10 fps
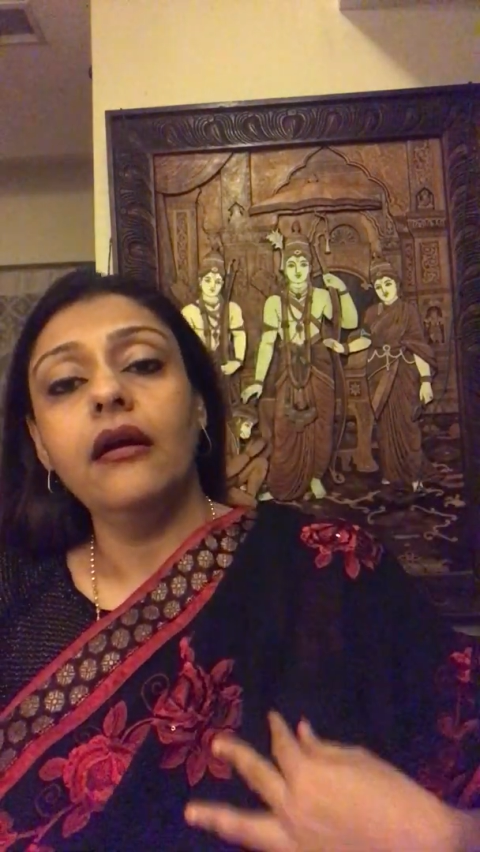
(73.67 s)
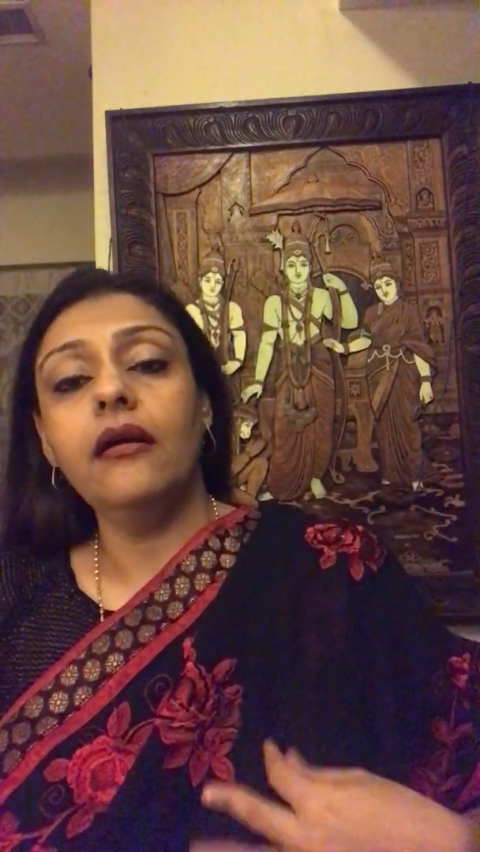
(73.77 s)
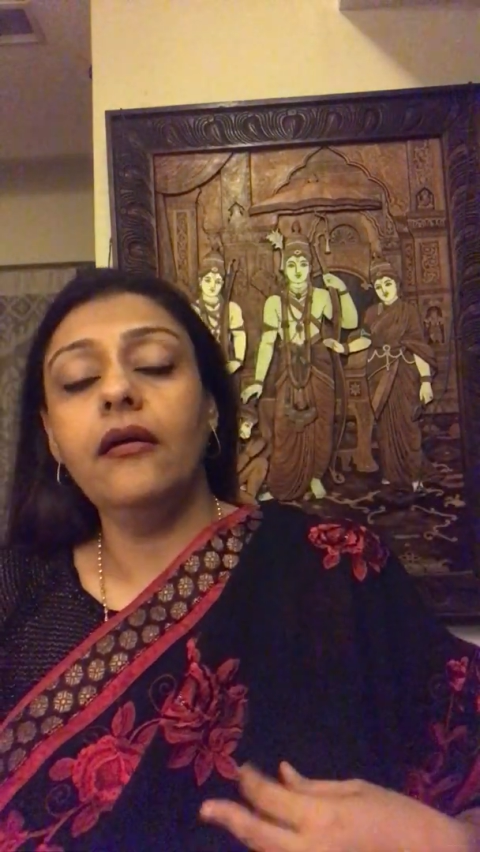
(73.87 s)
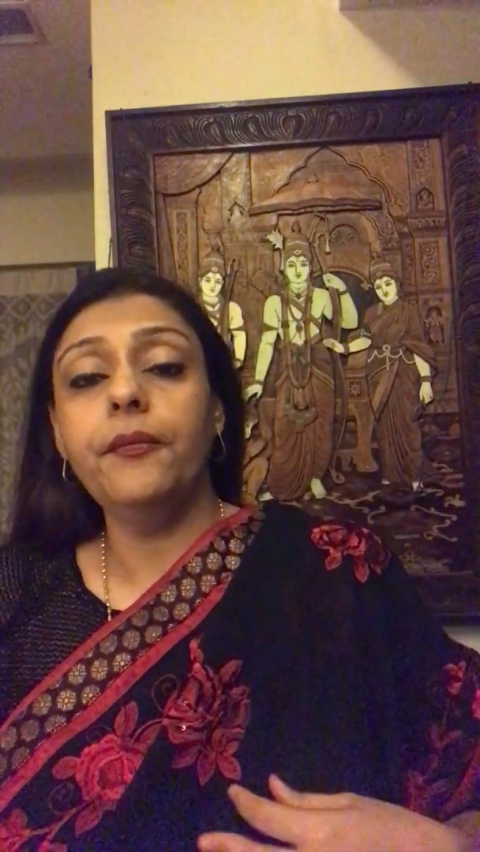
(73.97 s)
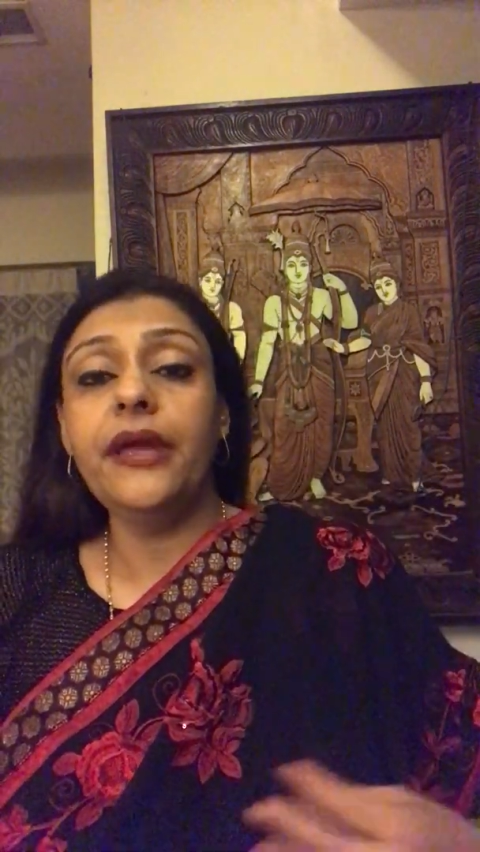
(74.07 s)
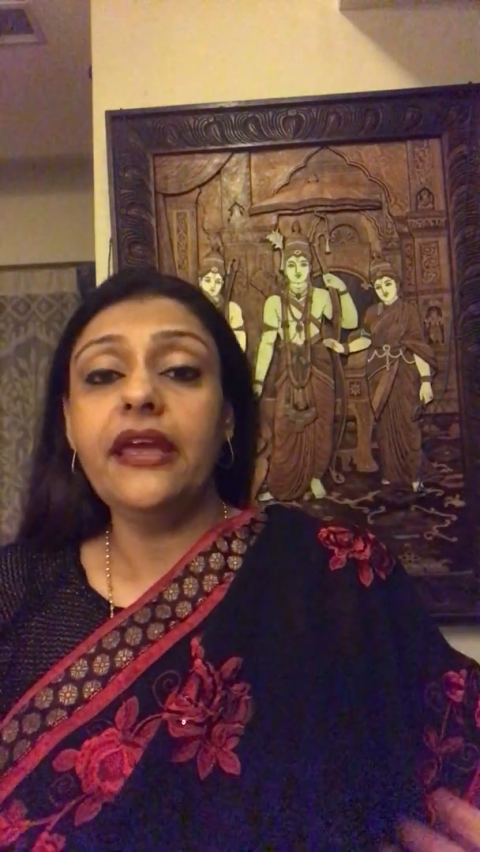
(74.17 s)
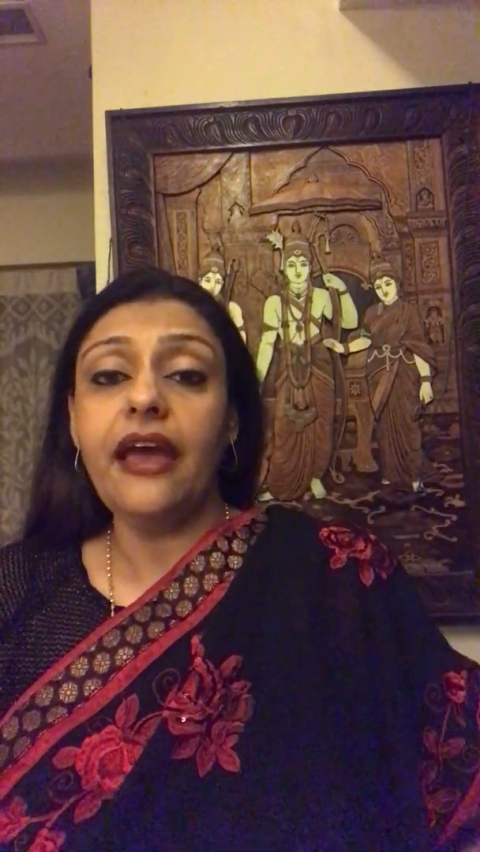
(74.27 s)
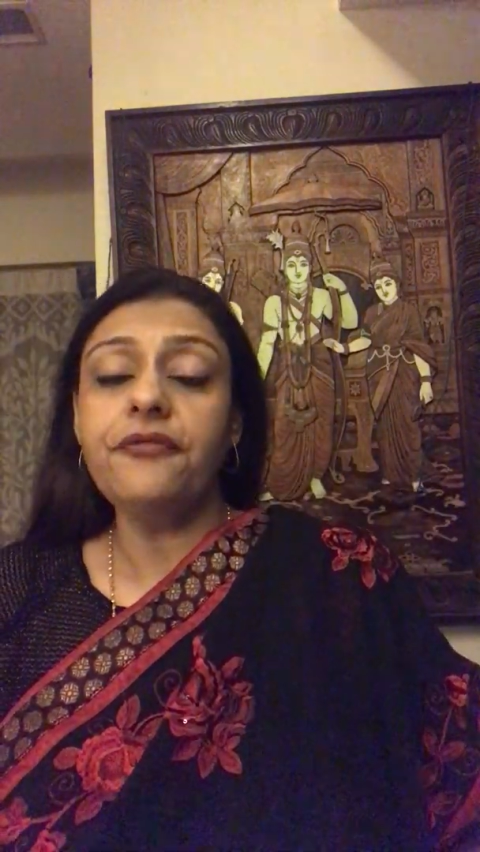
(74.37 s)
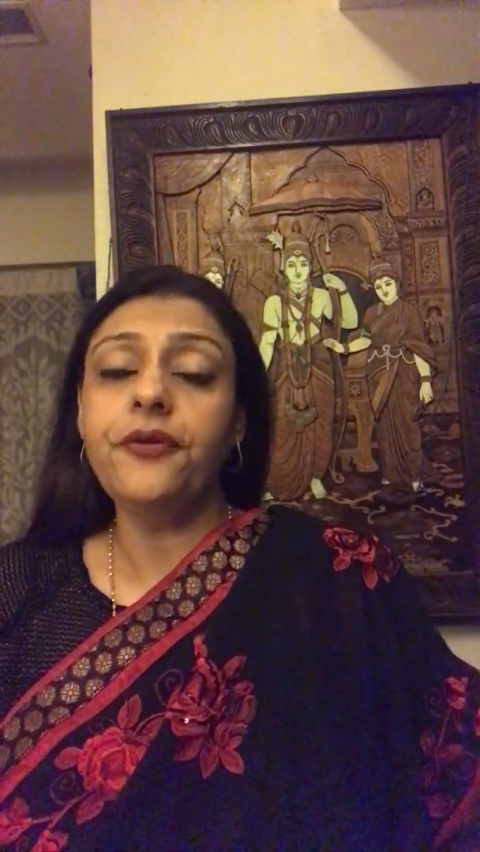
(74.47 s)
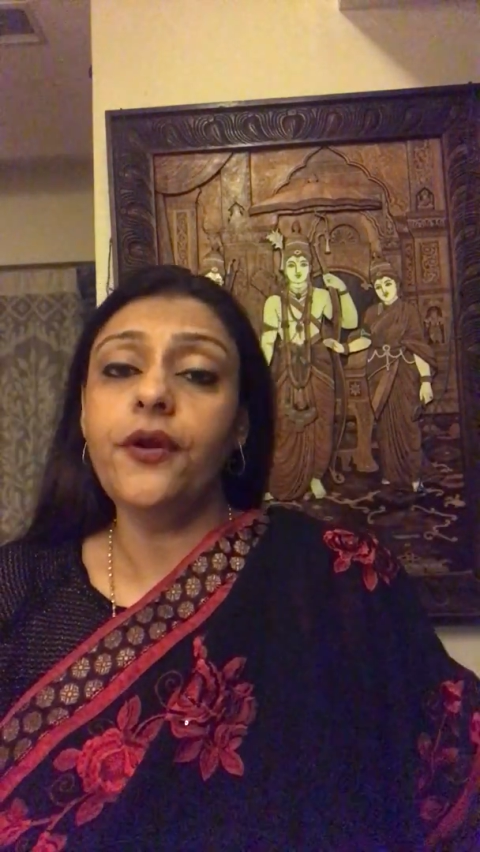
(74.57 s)
Uh, be
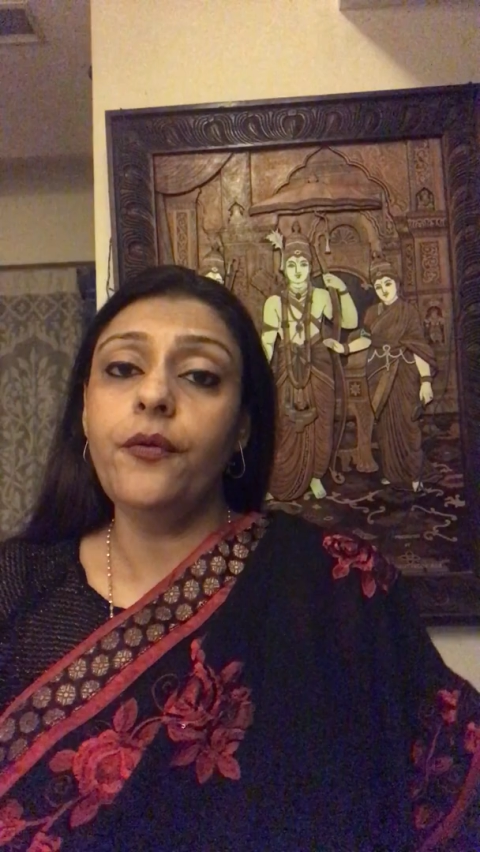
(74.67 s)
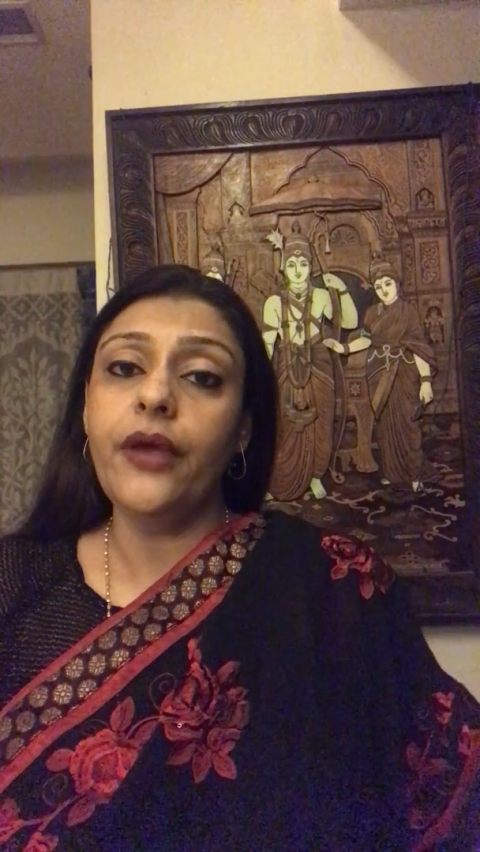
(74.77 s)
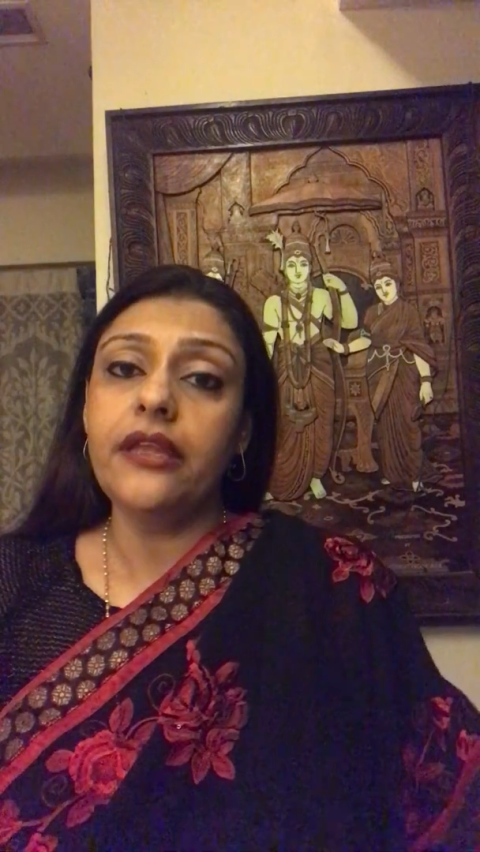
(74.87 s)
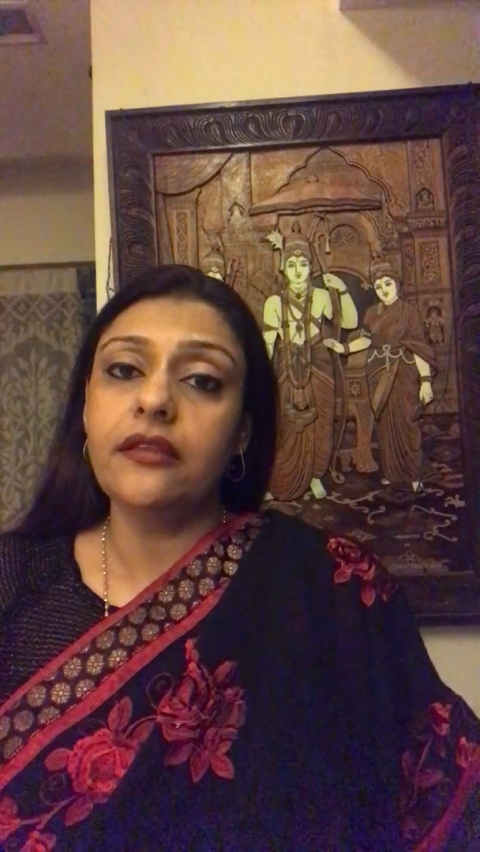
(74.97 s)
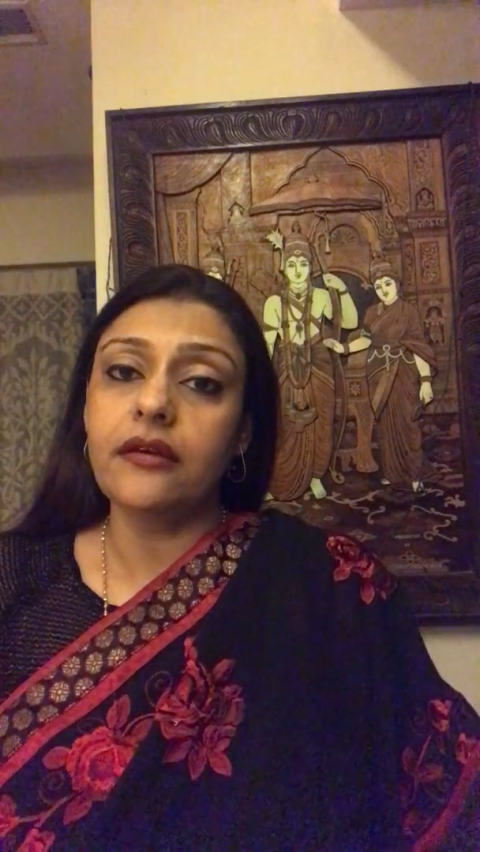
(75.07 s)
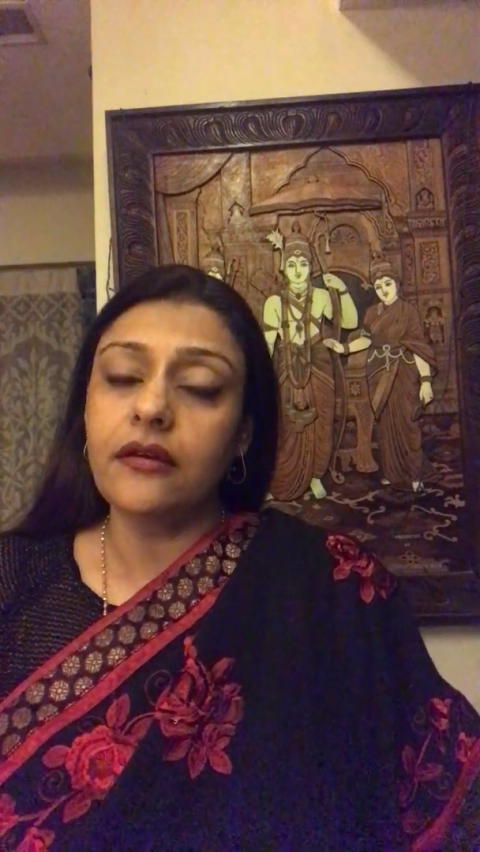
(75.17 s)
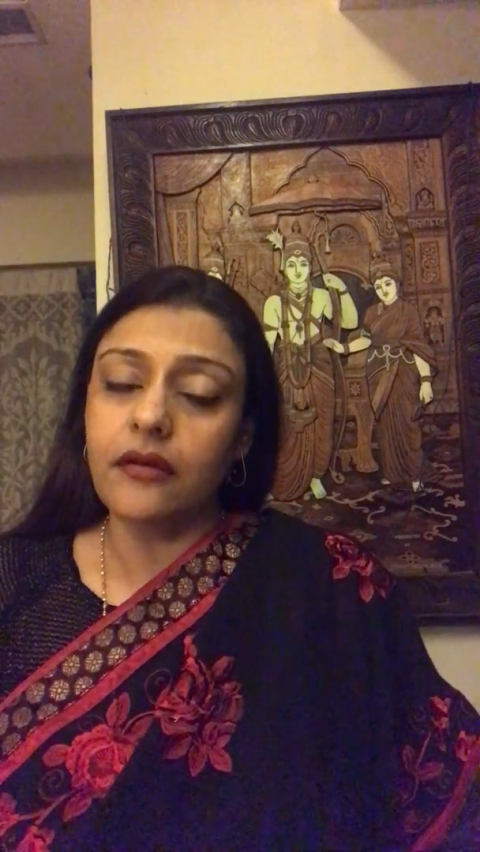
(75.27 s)
careful with